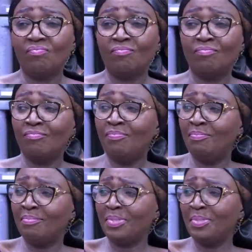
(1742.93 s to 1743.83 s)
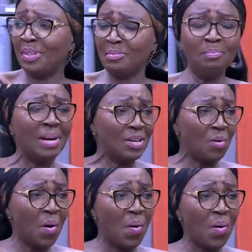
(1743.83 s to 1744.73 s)
ho man
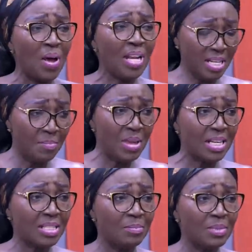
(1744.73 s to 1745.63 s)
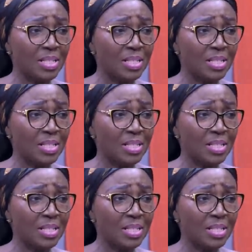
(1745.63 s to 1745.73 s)
wo ho de bi asemiti